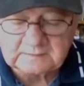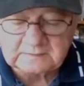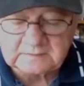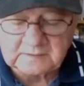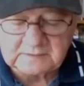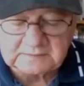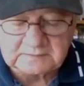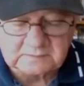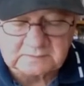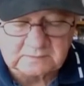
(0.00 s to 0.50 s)

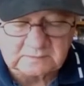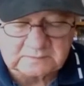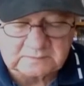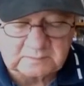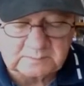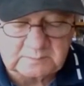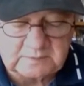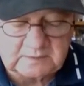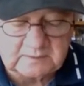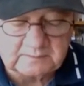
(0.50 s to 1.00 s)
Nice early
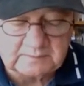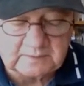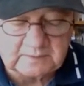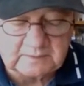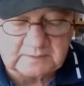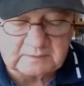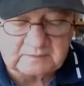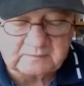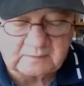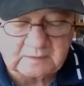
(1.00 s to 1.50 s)
speed
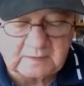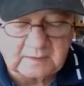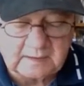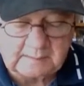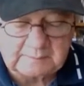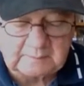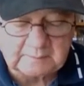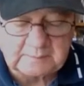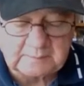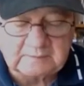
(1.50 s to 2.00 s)
ability is the
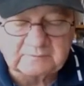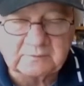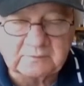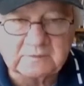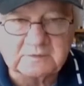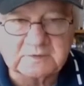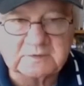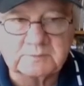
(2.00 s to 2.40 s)
complement for this